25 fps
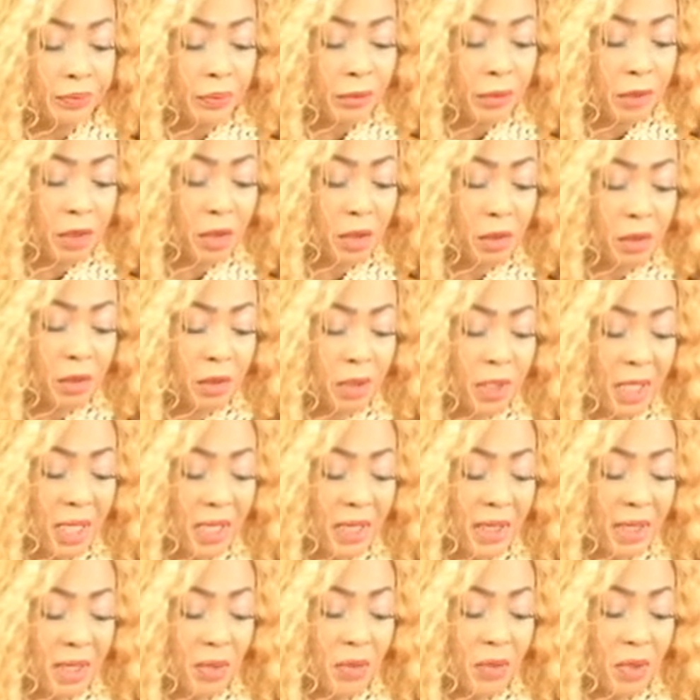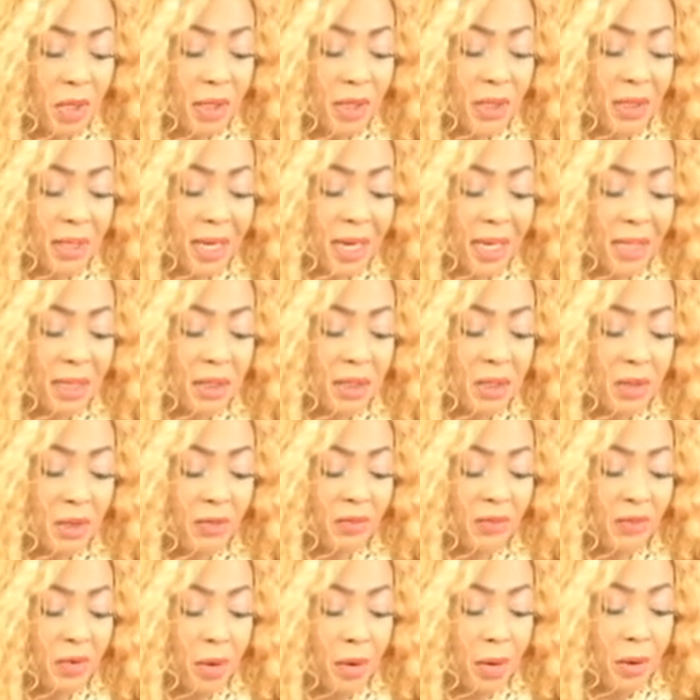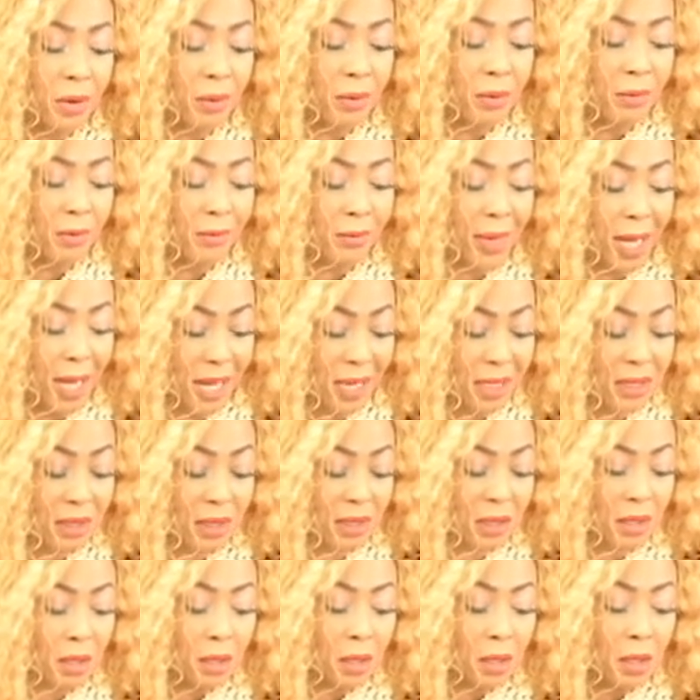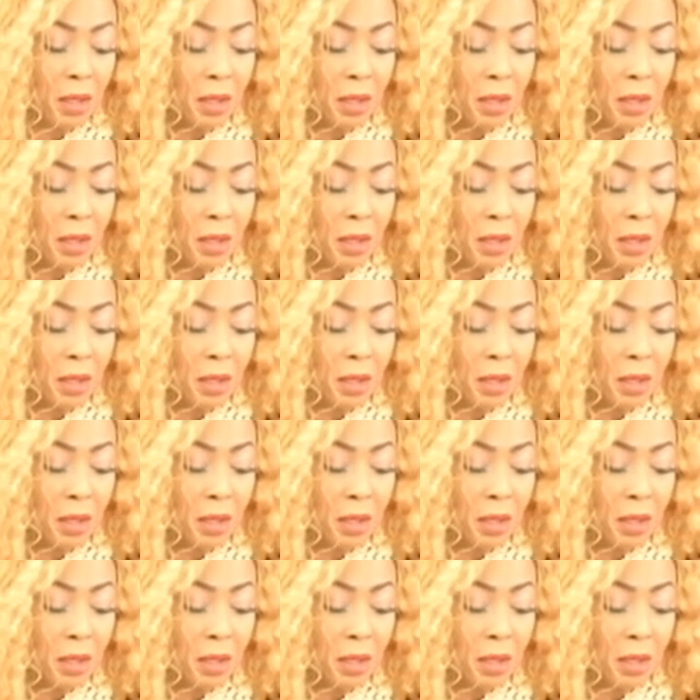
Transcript: So today is the 29th of March.